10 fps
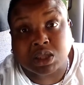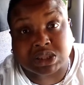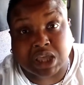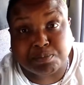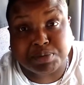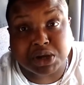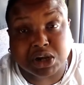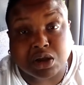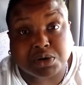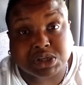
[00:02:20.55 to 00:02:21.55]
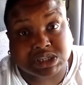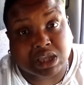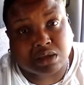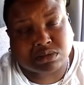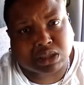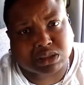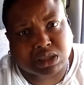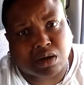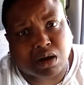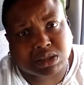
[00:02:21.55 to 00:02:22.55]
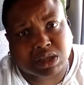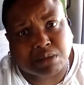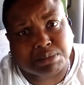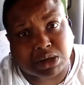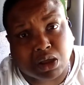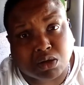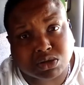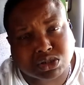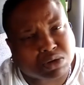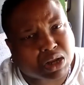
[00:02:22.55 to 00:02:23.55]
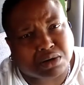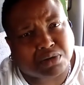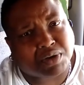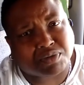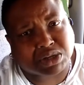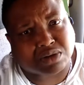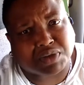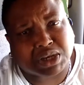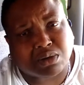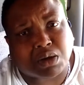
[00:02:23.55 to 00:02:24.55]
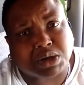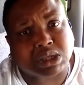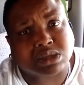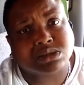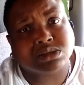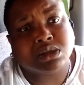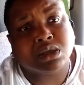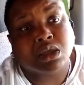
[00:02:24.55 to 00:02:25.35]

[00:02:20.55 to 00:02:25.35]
they put a notice out that the yard that I belong to, and I don't know if I ever did a video on this,